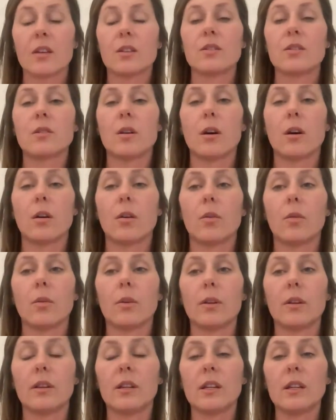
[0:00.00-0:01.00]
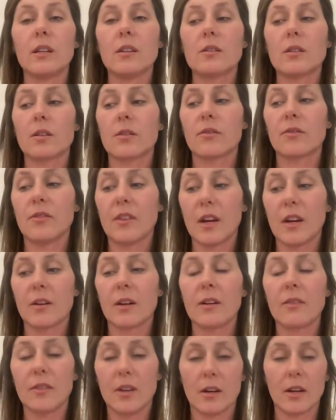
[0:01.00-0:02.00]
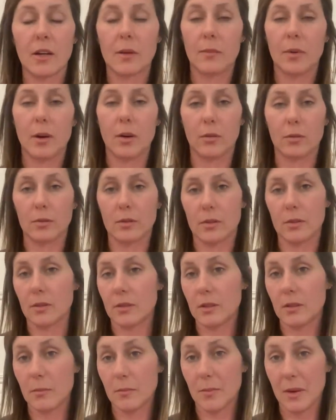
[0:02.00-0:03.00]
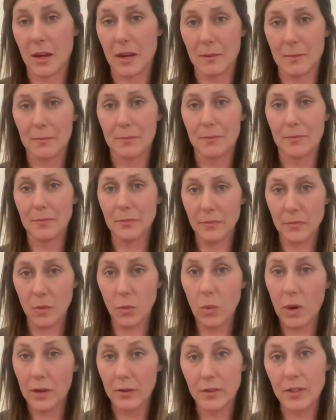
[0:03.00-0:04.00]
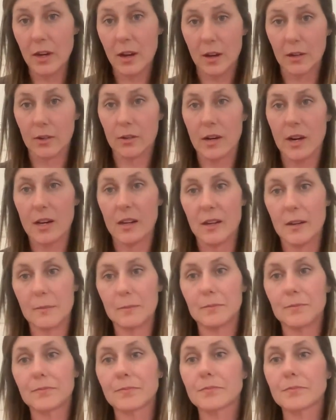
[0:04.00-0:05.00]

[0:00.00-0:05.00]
So these are very, very potent, but well tolerated